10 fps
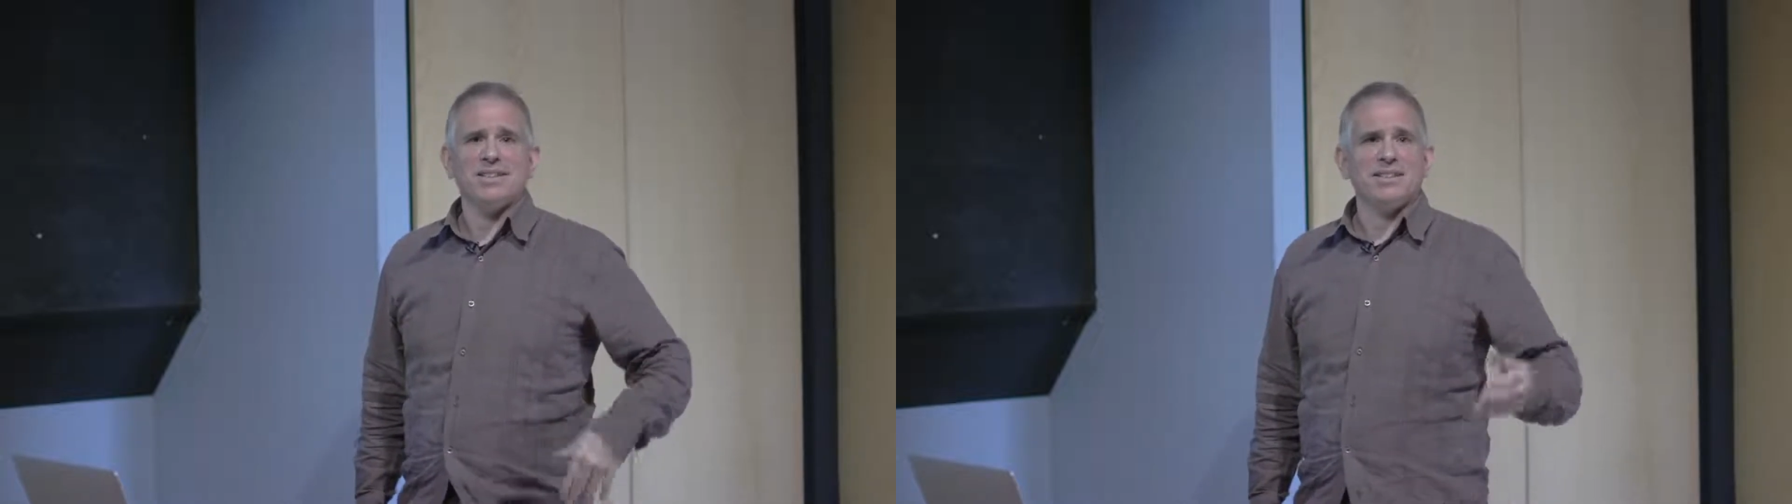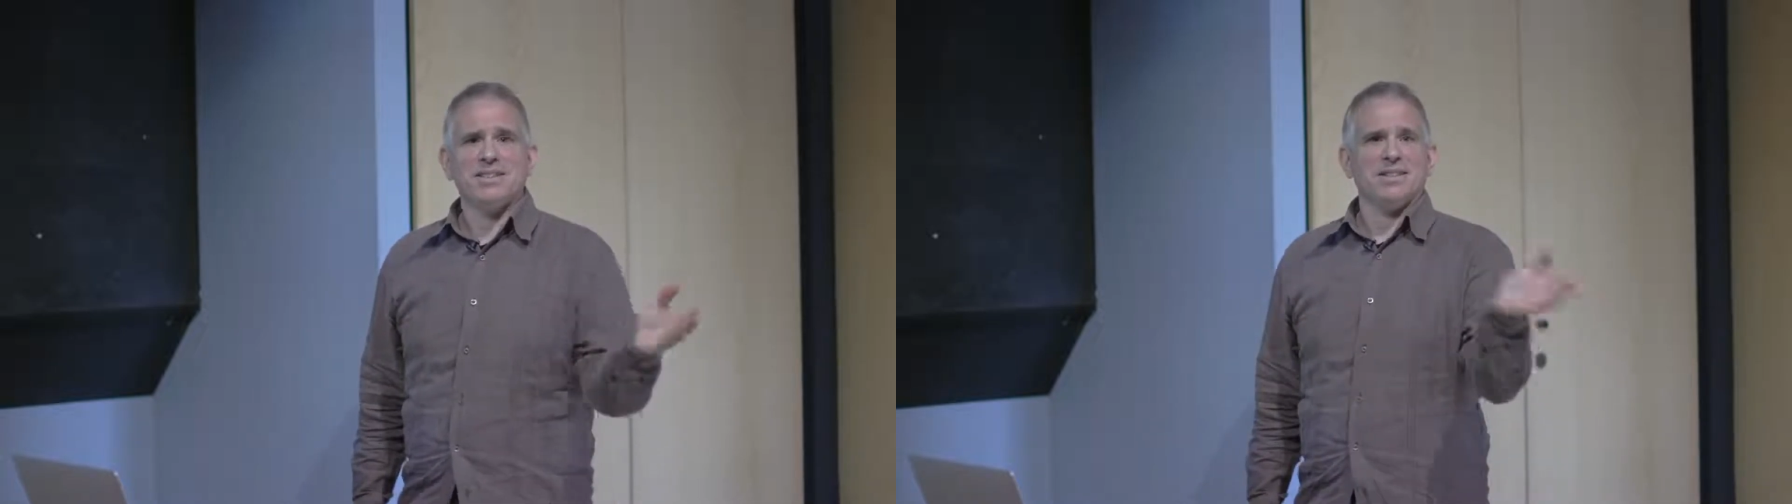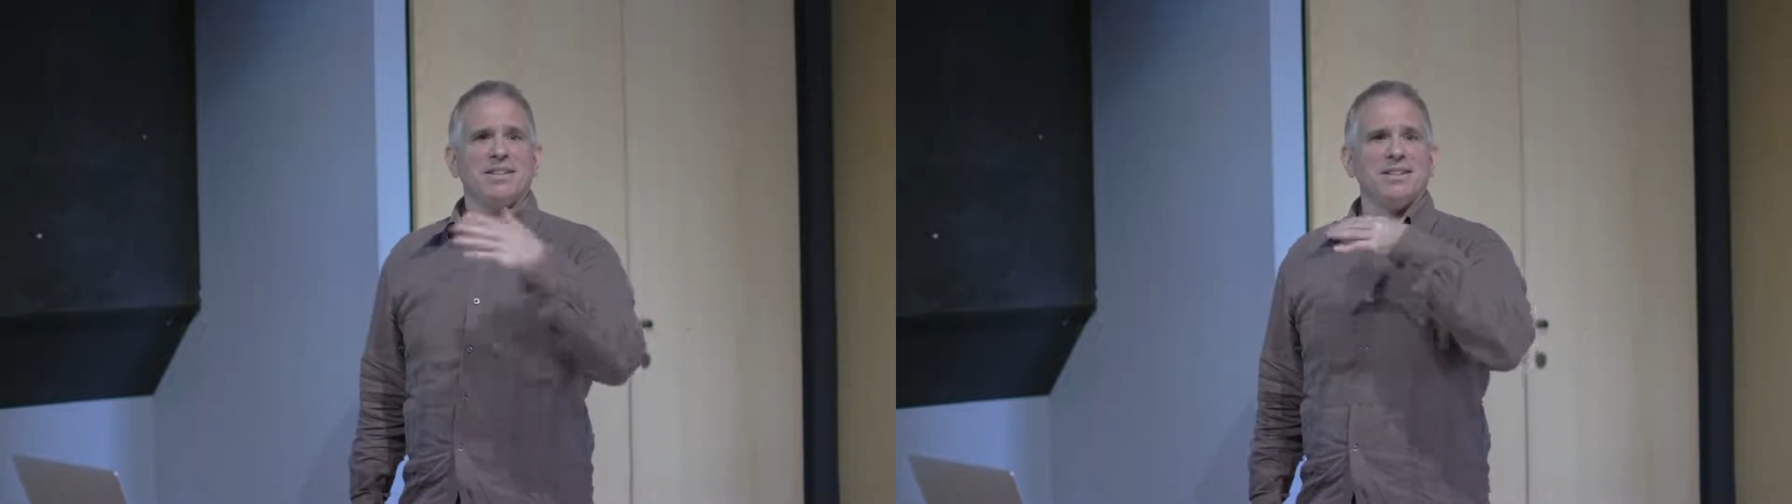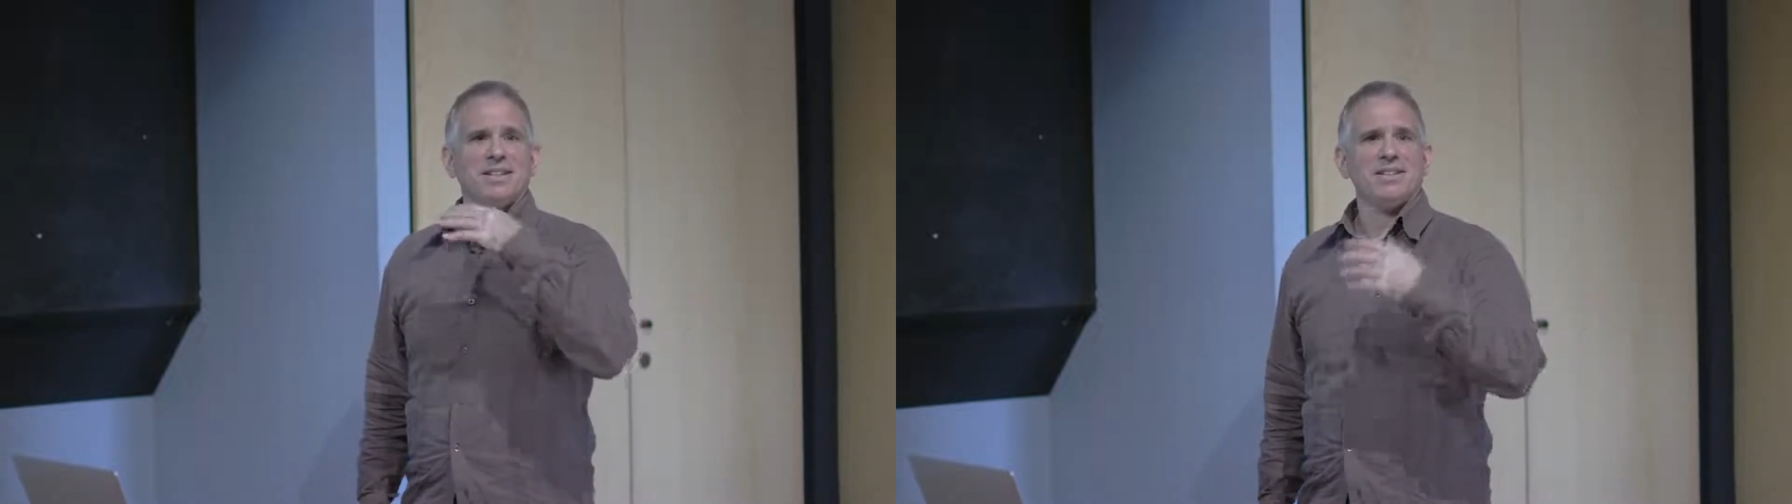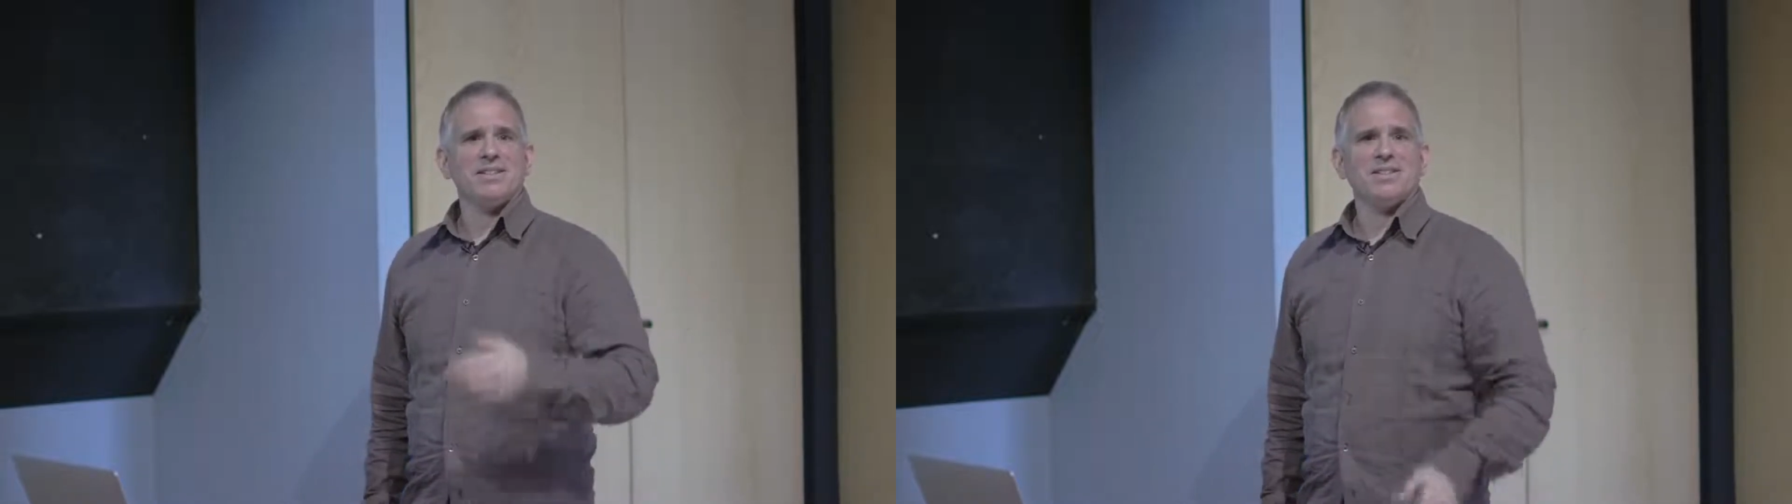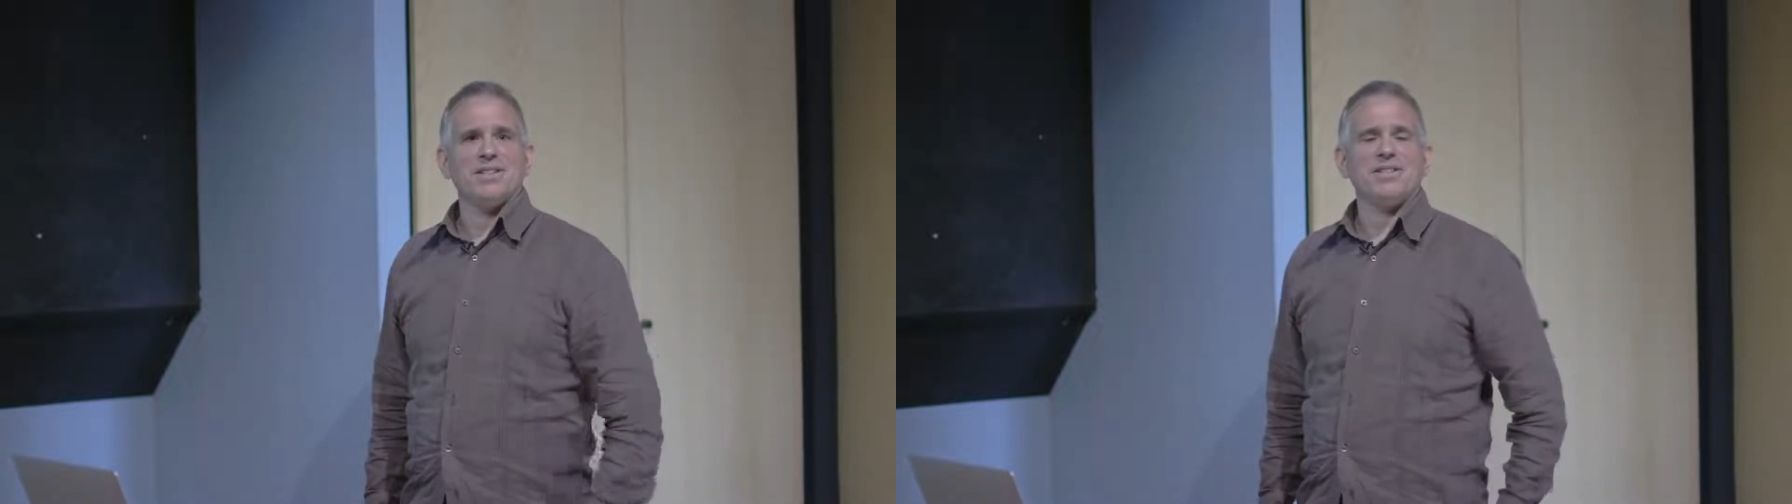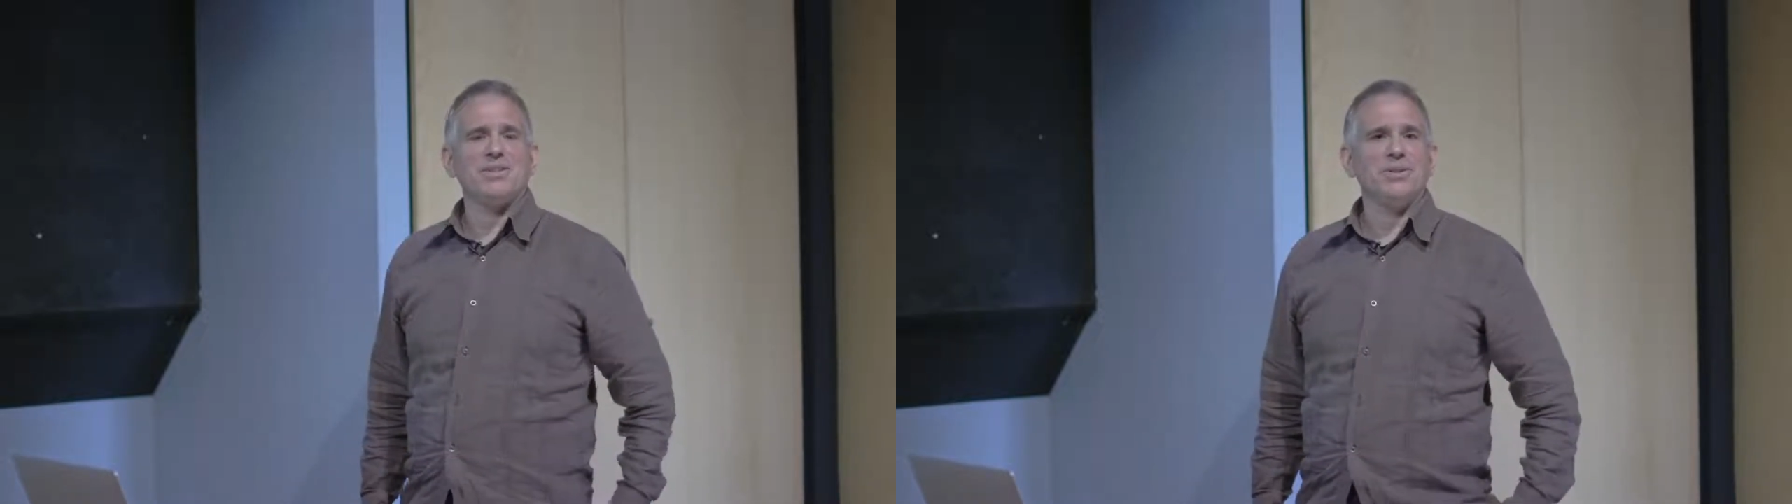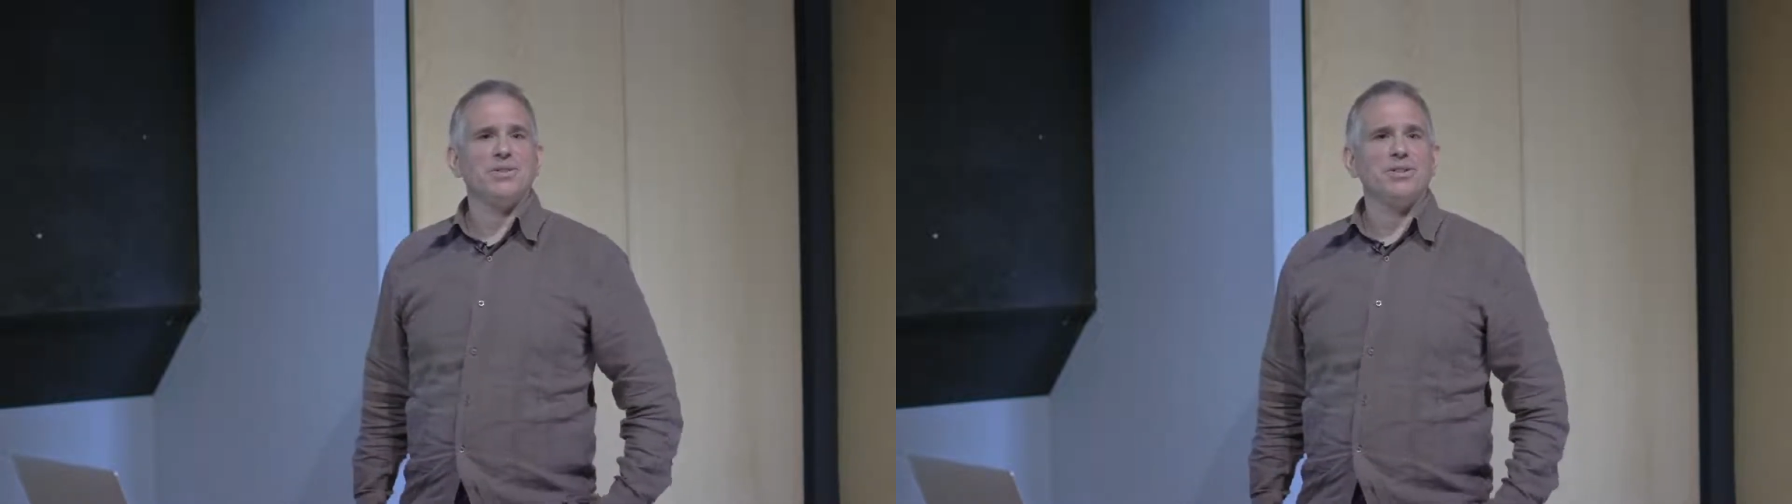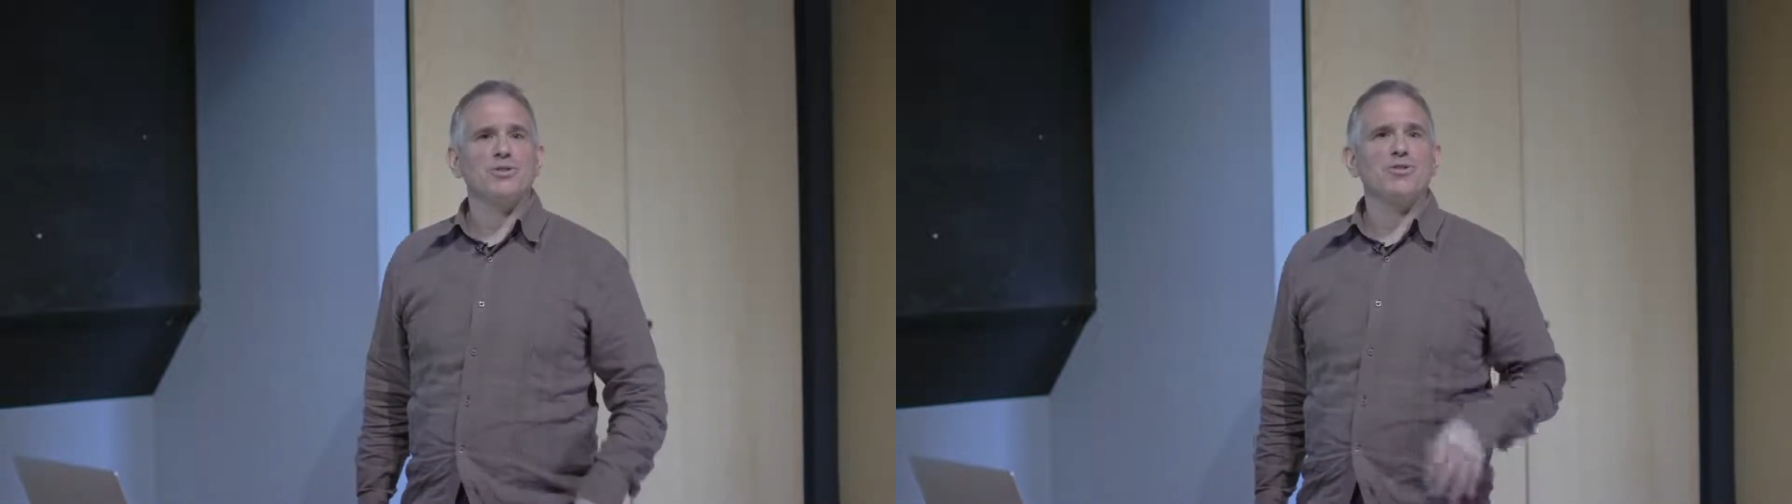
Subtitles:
it's gone.